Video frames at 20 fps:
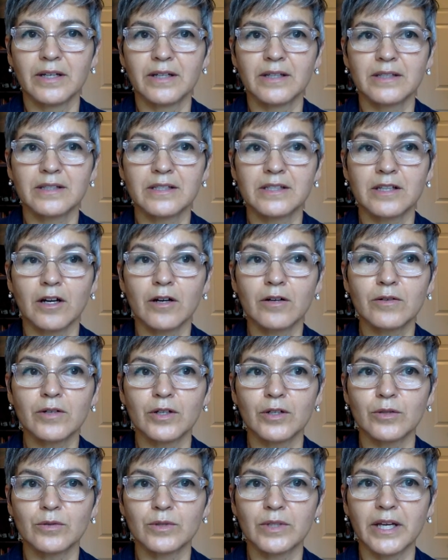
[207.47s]

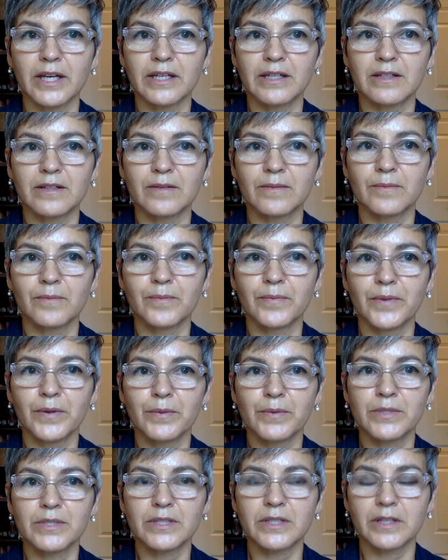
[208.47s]
sorrow, like it
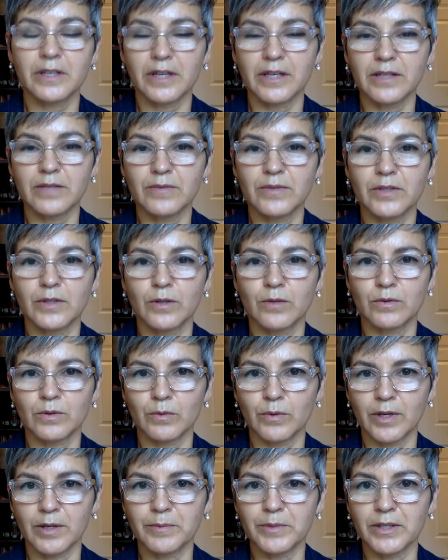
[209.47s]
was kind of an
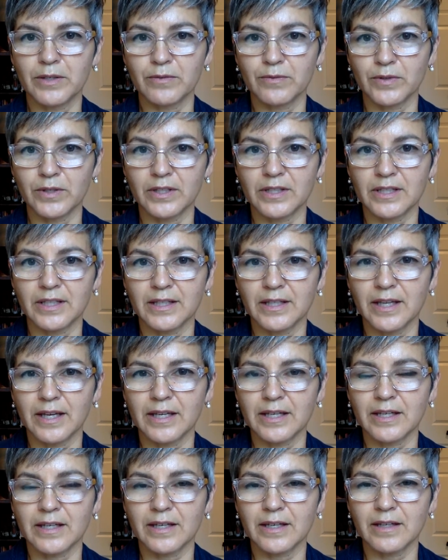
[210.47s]
overwhelming feeling,
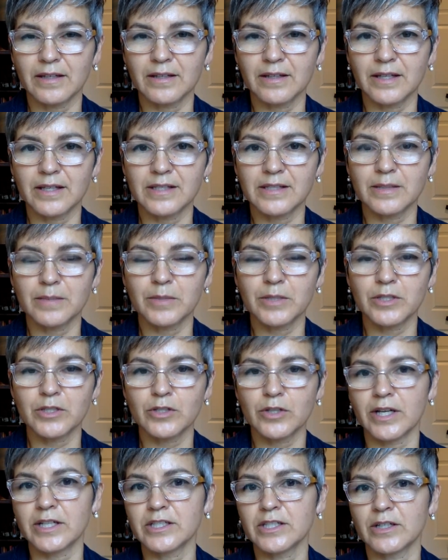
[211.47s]
like something
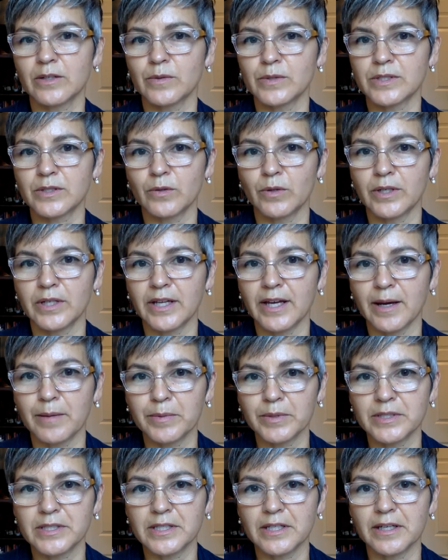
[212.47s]
tragic was going to
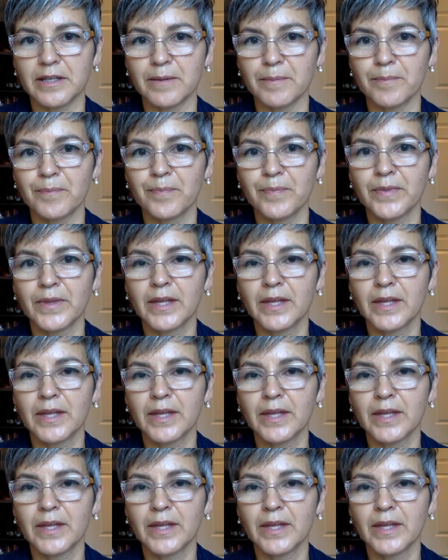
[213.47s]
happen to him.